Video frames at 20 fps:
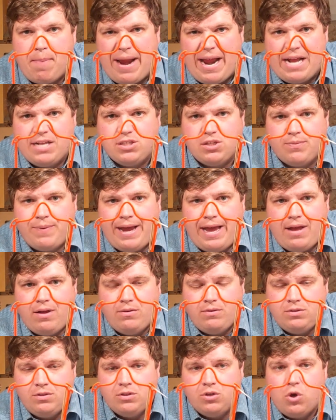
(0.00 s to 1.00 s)
bands
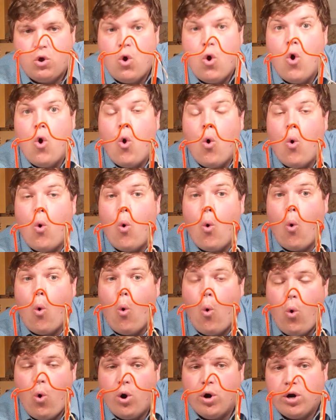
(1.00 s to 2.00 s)
around
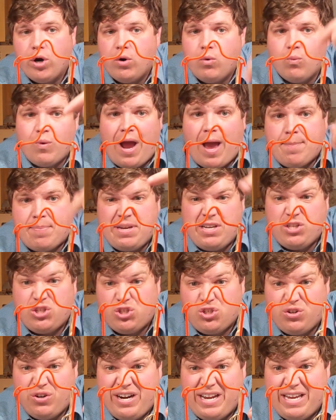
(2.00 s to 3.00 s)
or wrapping
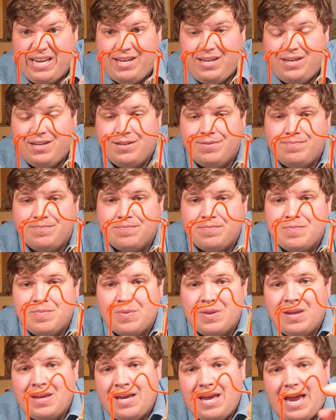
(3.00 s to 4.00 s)
string.
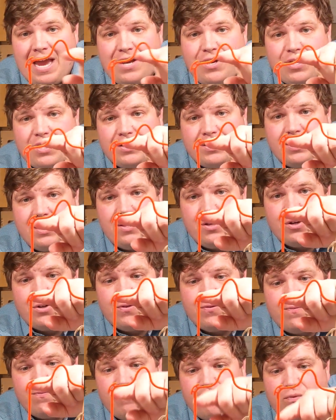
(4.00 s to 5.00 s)
And you can see
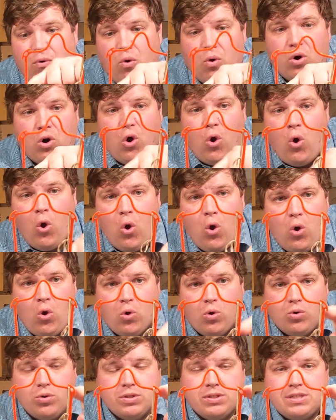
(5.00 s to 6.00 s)
there's 4
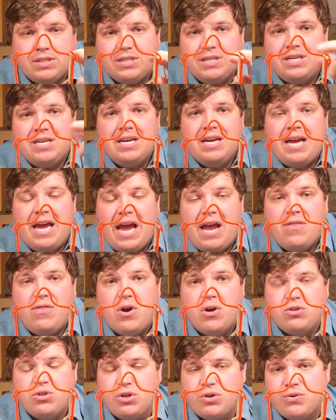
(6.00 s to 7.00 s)
holes, and
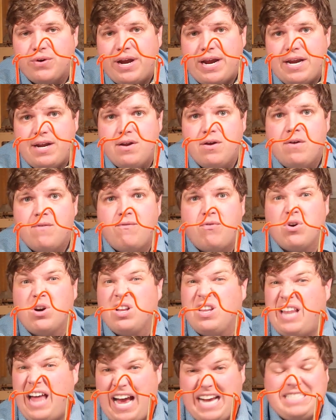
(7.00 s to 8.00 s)
those are great
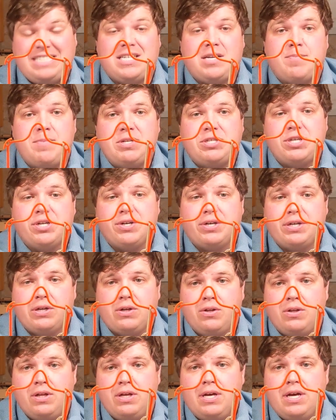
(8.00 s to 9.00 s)
for elastic
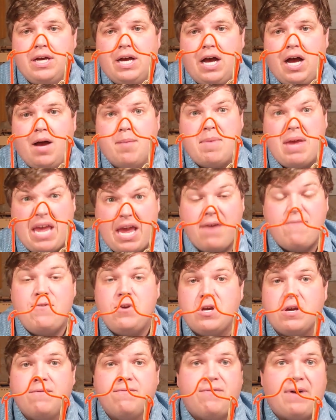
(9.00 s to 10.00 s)
material if
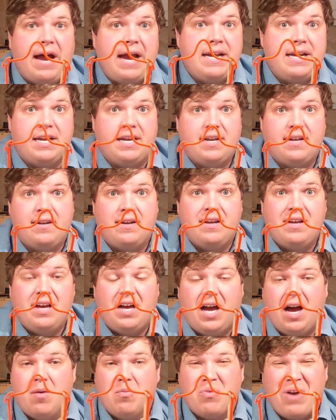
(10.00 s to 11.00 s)
you can find it.
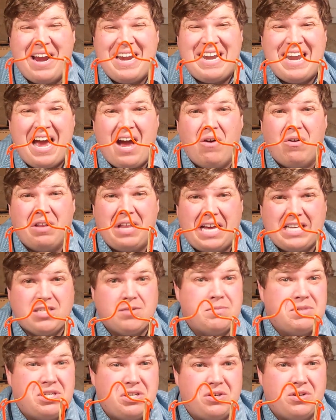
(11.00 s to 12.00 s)
Right now,
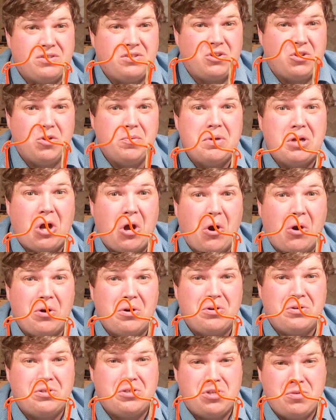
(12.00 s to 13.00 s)
elastic material is a little bit
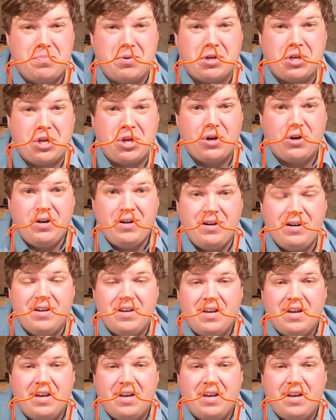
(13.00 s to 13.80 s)
hard to procure.